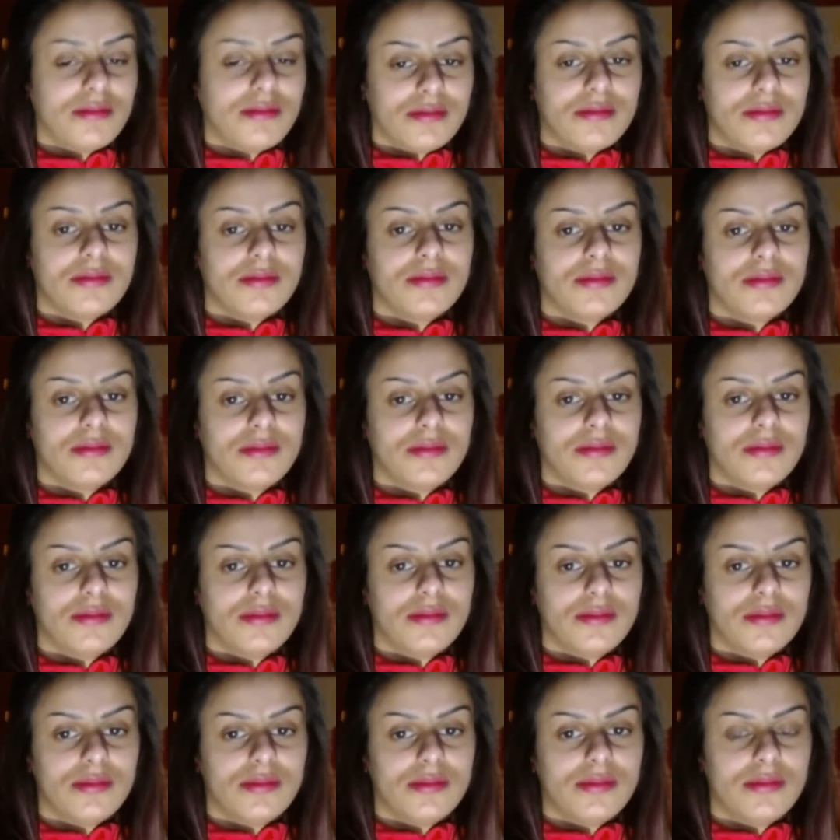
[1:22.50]

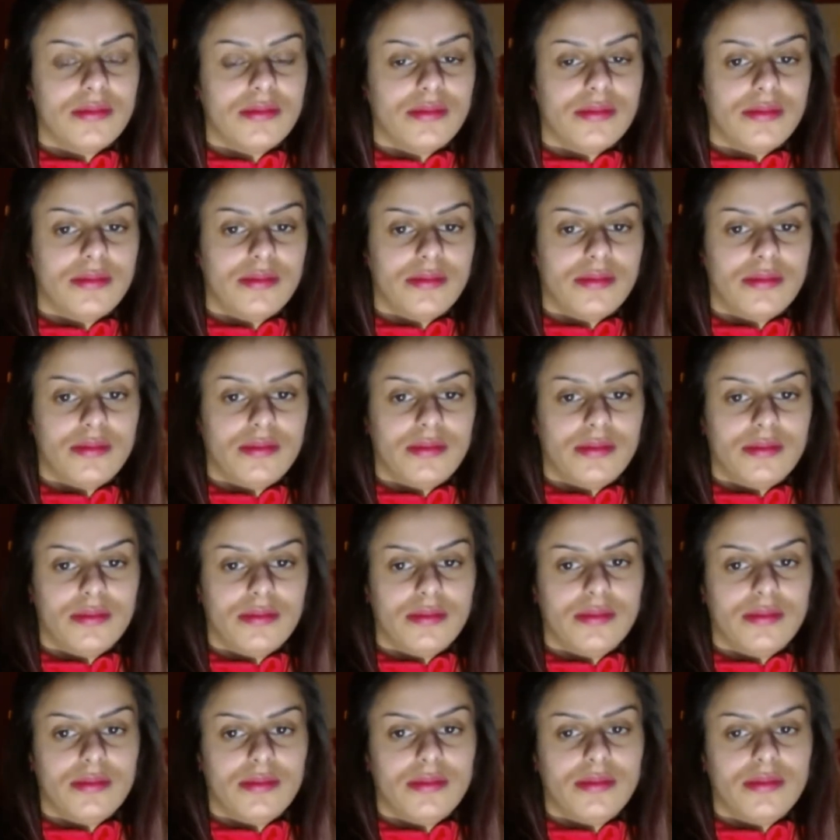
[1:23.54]

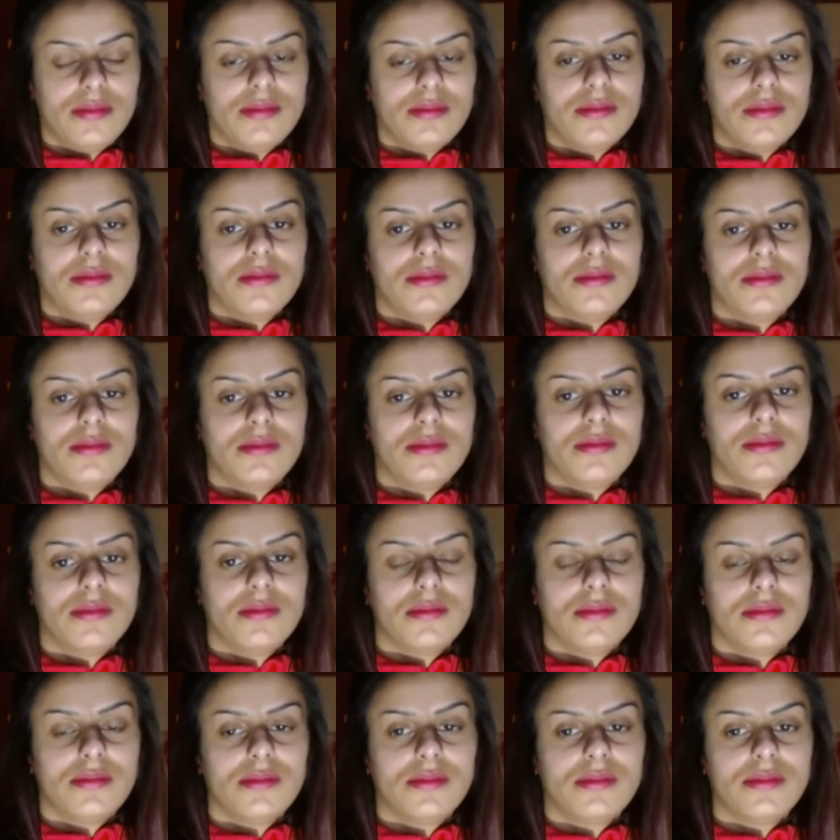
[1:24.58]

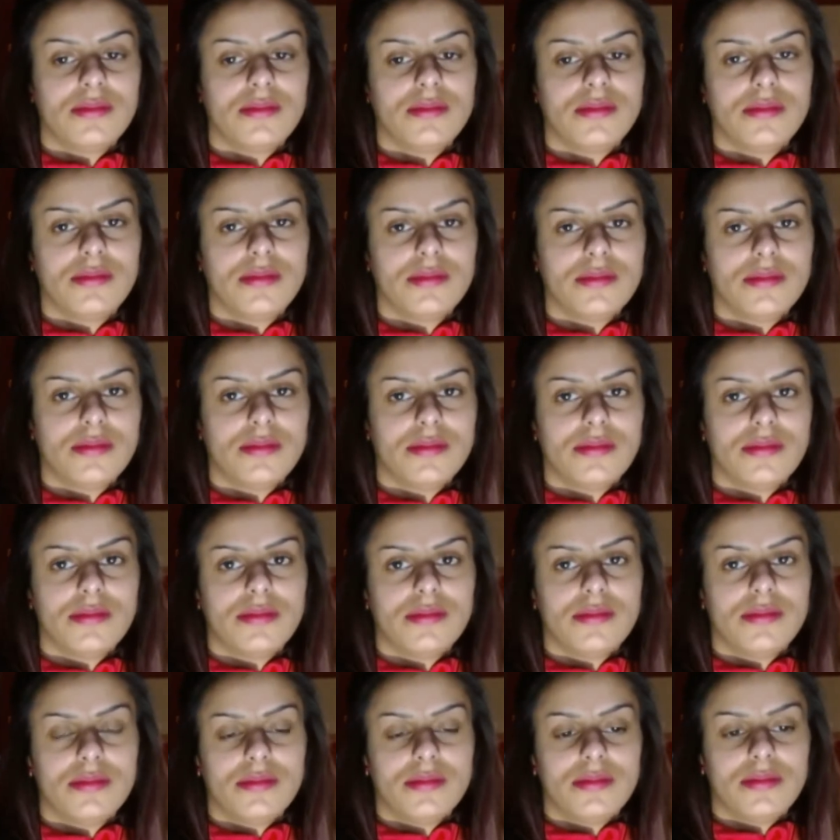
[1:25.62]

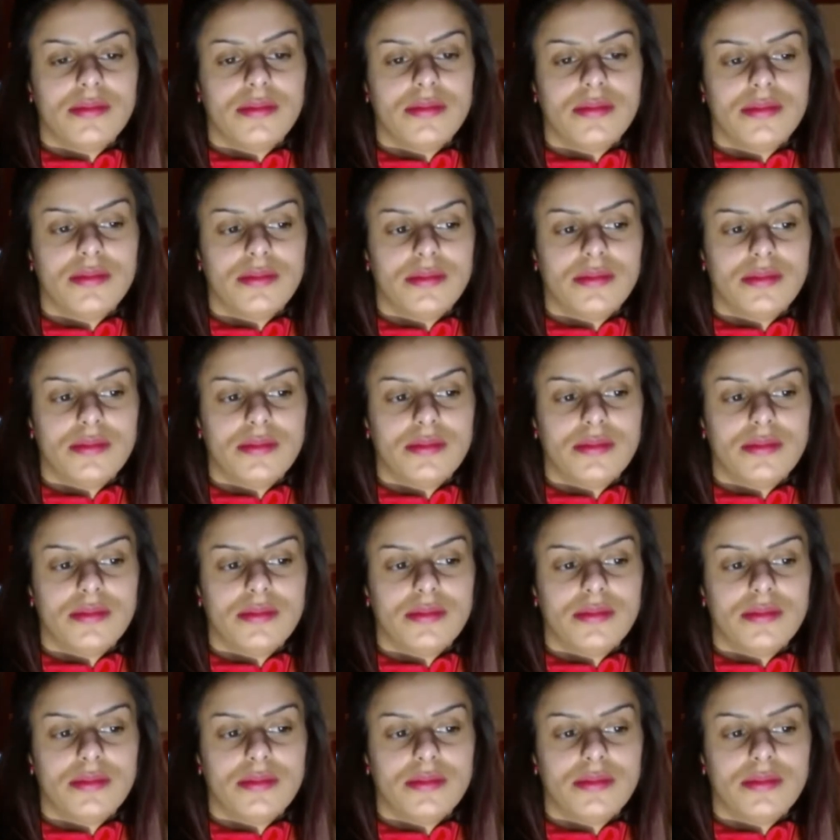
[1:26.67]
This person isn't speaking.